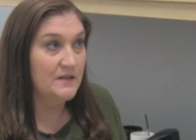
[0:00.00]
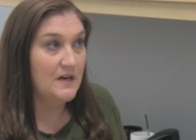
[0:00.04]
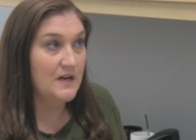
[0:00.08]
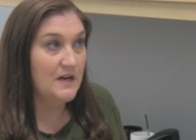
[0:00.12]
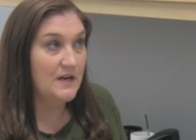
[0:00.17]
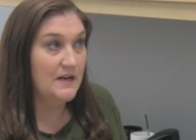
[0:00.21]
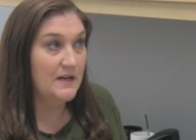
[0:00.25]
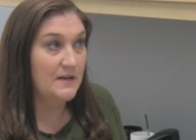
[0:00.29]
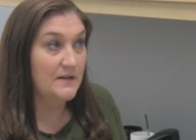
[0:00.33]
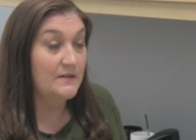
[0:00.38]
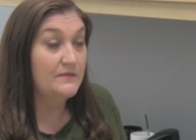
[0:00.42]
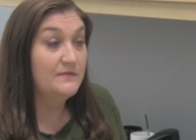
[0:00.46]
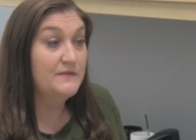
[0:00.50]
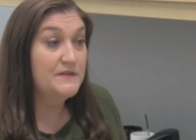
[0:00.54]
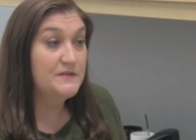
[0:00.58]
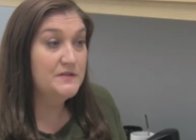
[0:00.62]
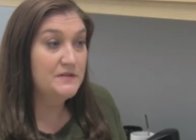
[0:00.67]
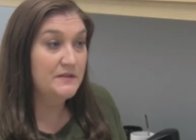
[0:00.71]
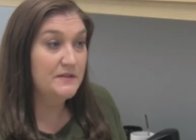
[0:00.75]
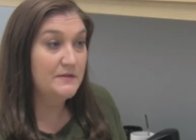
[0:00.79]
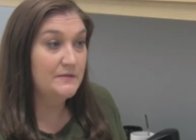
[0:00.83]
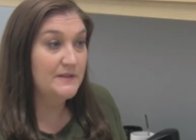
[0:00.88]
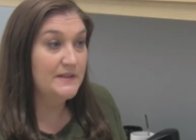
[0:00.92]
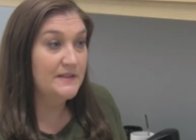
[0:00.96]

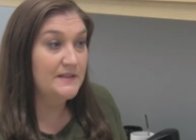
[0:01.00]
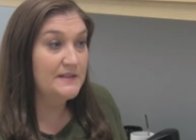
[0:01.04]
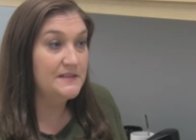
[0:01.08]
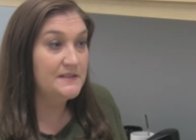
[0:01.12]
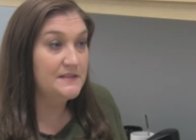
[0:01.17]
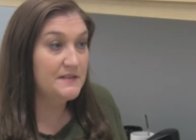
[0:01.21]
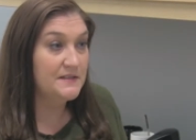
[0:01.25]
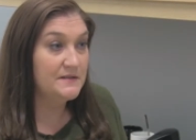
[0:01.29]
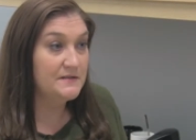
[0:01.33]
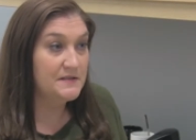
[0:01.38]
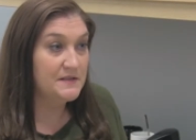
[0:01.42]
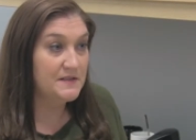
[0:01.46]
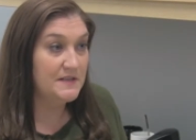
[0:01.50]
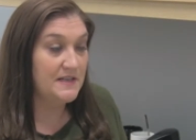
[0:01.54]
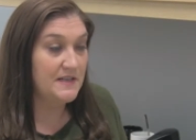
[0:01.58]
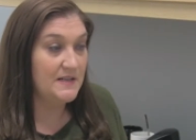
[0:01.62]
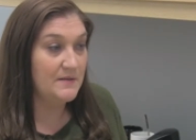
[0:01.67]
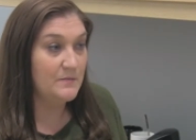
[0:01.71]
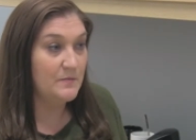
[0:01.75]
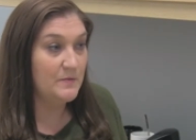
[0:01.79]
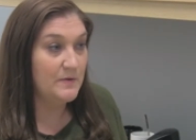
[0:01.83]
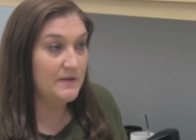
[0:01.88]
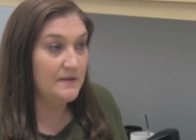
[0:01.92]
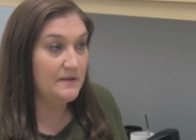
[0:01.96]
officially released their
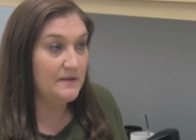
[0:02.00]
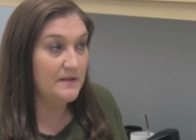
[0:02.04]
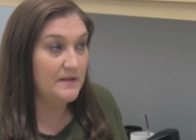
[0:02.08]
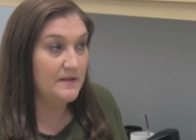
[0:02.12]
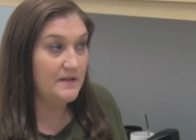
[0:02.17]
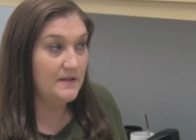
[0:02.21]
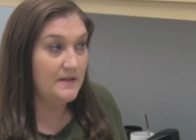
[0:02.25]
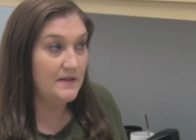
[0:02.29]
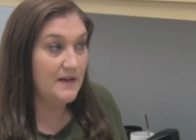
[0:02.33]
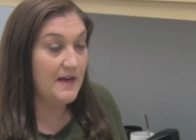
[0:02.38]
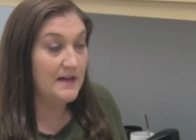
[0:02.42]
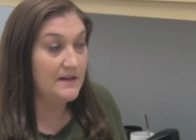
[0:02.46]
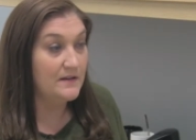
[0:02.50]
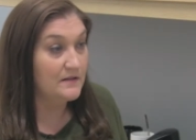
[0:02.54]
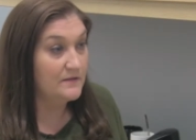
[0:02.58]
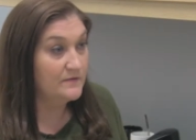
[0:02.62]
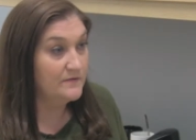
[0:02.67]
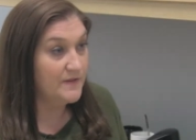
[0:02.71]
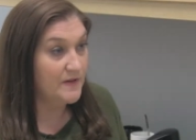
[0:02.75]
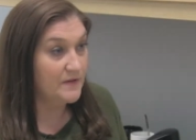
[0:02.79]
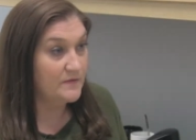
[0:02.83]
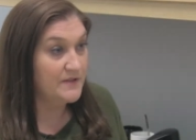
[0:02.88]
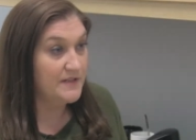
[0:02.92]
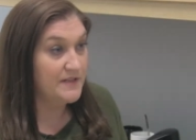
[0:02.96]
scheme with the ITIL
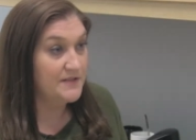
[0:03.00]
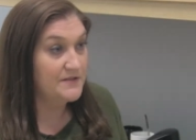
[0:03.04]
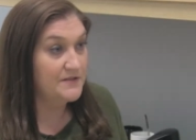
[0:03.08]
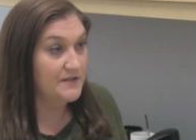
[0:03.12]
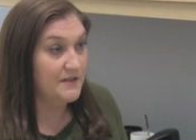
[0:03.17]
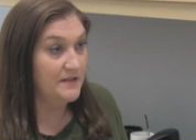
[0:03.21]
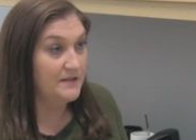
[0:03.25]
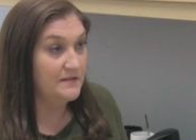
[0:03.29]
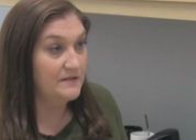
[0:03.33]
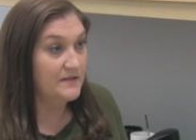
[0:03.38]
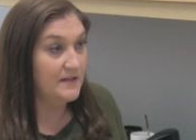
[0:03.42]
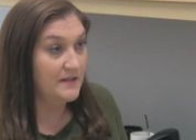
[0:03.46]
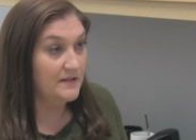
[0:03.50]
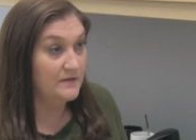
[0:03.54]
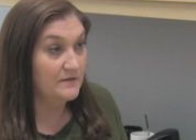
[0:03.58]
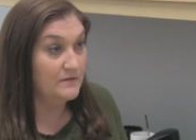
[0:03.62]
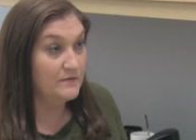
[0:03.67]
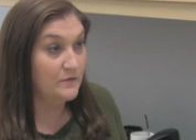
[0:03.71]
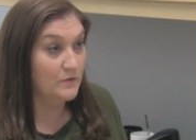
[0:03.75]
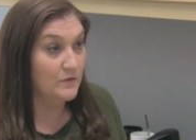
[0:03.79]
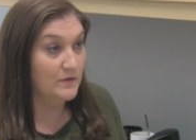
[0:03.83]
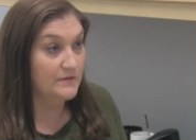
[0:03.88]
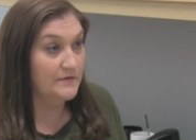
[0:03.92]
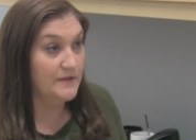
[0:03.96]
Foundation, ITIL
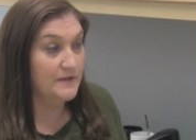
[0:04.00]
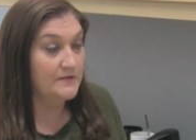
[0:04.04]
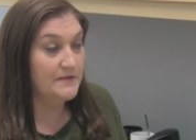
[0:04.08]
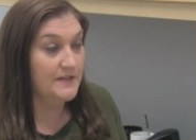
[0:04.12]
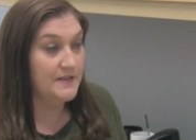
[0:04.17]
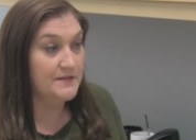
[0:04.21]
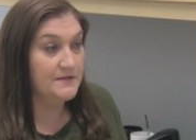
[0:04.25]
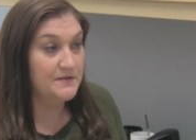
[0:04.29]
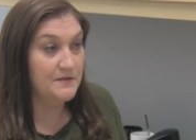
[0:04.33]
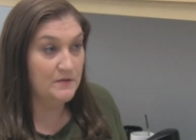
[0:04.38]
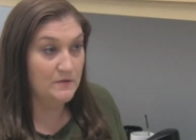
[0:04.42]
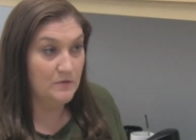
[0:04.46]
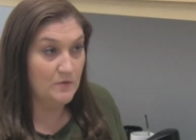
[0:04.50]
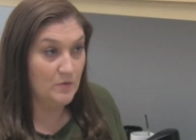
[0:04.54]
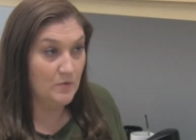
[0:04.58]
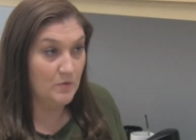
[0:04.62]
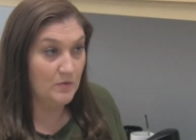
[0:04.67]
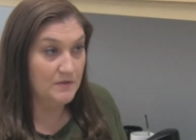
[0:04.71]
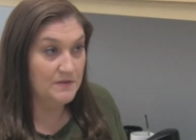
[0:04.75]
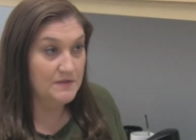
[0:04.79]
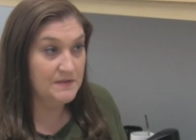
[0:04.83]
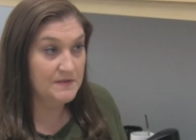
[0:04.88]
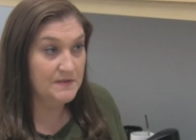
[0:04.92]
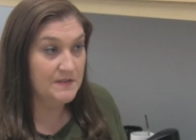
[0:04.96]
4 Foundation
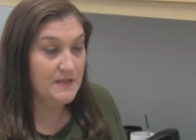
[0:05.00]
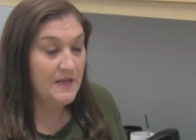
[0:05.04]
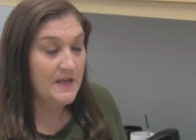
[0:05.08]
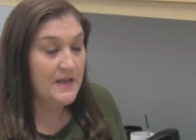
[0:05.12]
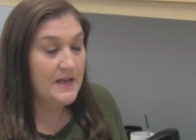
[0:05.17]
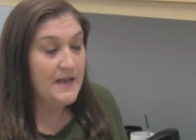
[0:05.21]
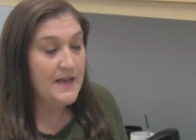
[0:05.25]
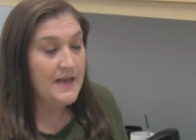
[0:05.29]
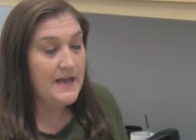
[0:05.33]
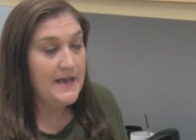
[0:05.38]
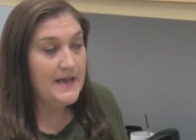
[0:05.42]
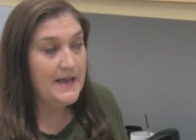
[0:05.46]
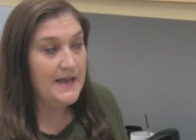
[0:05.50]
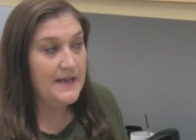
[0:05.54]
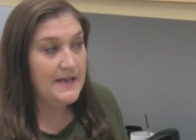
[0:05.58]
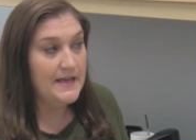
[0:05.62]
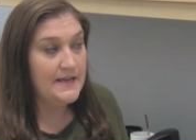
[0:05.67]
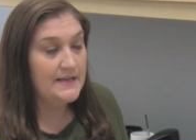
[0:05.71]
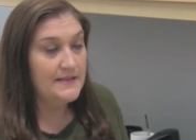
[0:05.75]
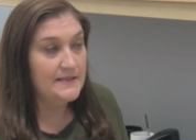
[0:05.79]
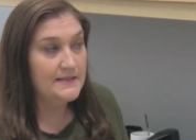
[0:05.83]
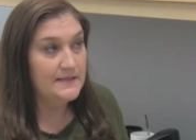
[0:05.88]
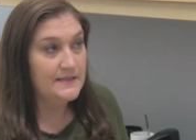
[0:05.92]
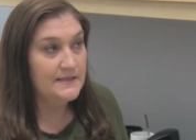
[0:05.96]
course.
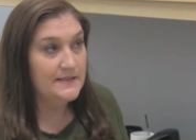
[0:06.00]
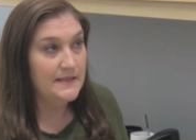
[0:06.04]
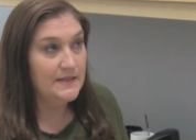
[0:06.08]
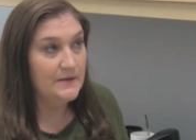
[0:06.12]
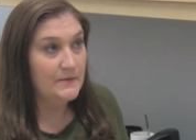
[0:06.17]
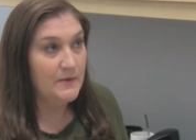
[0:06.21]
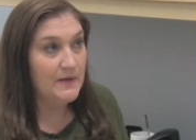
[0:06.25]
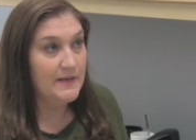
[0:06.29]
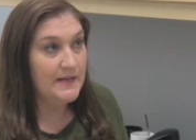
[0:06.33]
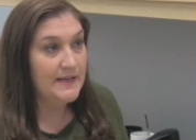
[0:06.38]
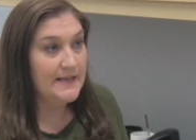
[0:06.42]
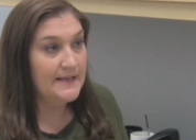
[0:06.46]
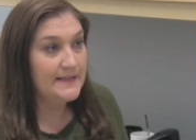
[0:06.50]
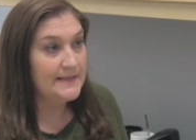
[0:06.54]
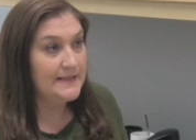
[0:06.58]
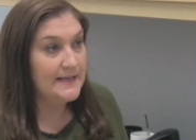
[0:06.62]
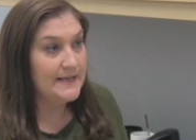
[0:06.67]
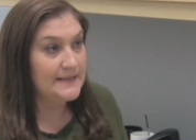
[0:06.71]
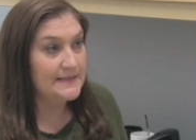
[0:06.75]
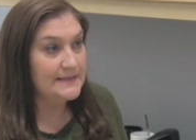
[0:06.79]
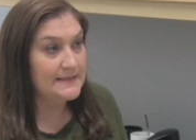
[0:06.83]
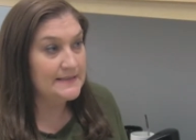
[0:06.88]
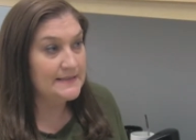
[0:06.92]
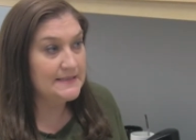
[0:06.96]
And what it
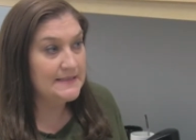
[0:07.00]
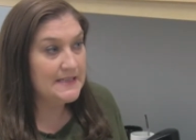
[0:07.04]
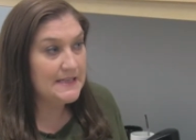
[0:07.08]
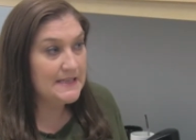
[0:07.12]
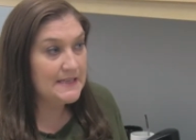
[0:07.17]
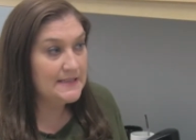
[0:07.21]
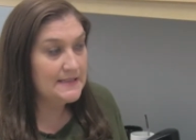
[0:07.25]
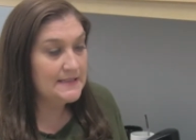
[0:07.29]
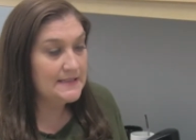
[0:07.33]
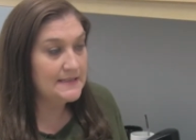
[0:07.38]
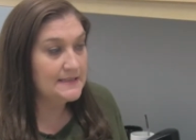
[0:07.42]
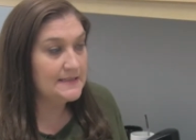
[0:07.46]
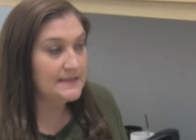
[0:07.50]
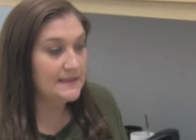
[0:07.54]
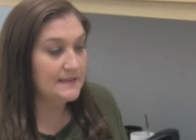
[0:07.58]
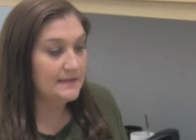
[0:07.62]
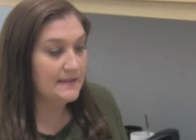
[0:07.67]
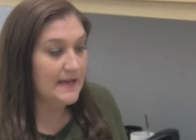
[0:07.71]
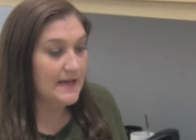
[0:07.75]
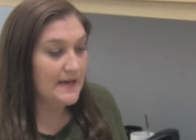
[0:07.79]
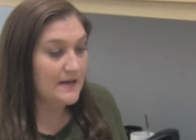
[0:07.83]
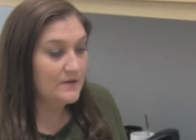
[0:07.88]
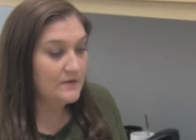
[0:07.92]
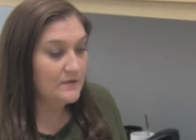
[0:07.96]
has done is
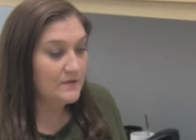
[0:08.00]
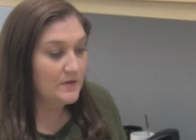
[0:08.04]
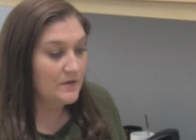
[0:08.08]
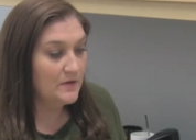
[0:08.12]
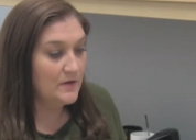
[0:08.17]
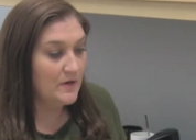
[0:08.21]
allowed